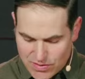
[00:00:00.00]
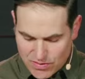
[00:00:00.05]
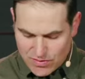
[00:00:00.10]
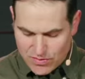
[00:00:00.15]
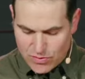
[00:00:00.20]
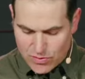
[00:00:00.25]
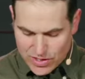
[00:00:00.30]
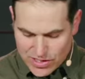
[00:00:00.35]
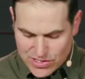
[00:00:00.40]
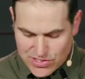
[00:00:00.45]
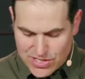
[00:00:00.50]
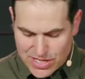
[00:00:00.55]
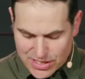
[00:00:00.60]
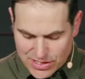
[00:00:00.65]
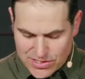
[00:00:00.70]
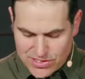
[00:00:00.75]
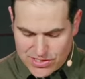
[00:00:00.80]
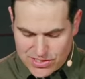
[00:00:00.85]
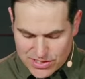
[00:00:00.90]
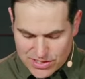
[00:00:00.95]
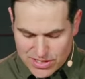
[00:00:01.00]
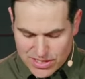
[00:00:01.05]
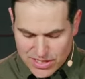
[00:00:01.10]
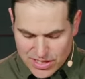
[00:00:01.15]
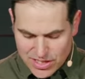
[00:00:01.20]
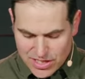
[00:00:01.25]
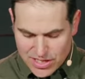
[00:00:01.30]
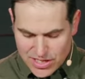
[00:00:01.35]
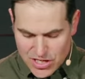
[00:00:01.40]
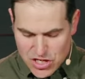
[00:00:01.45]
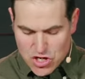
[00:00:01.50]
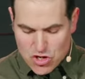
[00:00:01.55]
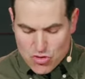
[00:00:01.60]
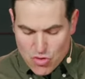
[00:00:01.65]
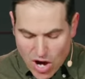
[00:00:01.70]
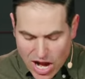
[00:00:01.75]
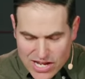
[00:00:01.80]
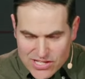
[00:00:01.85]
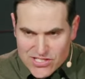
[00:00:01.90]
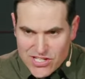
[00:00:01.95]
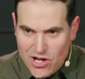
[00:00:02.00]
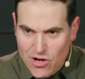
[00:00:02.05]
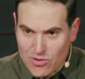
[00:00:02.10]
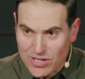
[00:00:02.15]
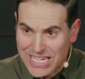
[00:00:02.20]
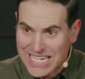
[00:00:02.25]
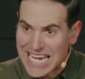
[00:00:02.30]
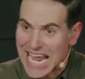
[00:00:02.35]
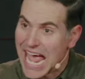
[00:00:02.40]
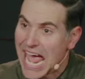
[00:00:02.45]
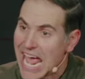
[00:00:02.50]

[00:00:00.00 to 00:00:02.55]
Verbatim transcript: 746, he cries out in